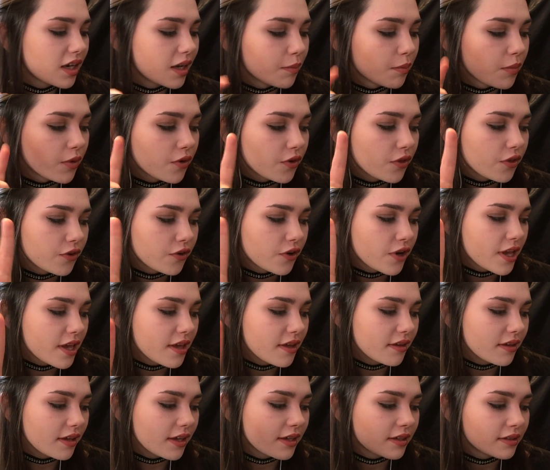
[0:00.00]
Number
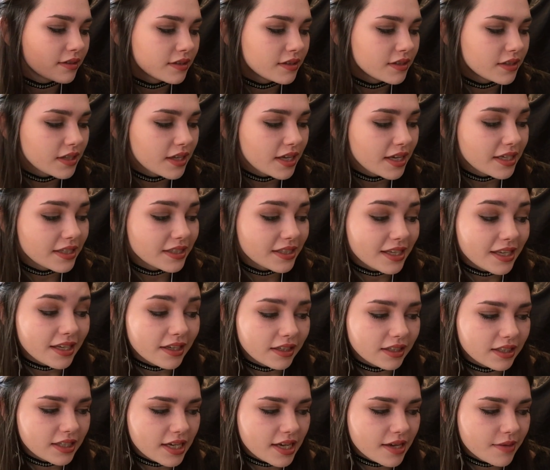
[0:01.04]
3 is He's
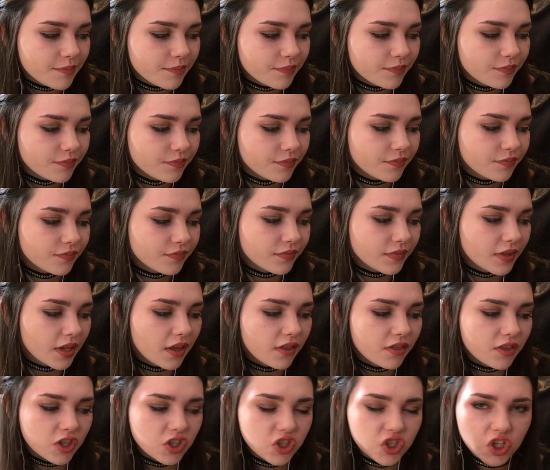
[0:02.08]
Guilty,
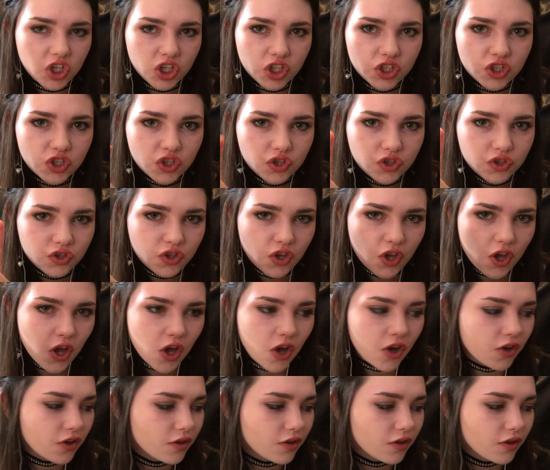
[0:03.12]
the Judge song.